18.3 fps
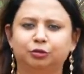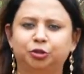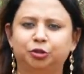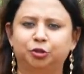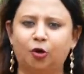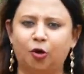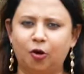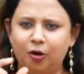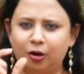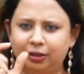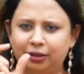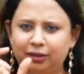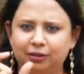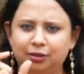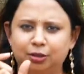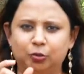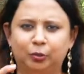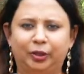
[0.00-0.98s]
short
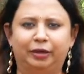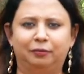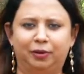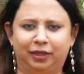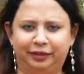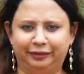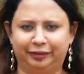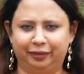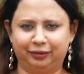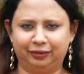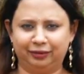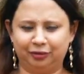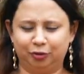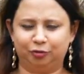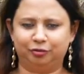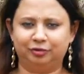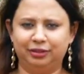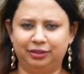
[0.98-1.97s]
and sweet mantra
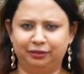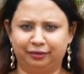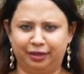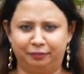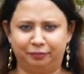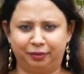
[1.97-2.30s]
of the Divine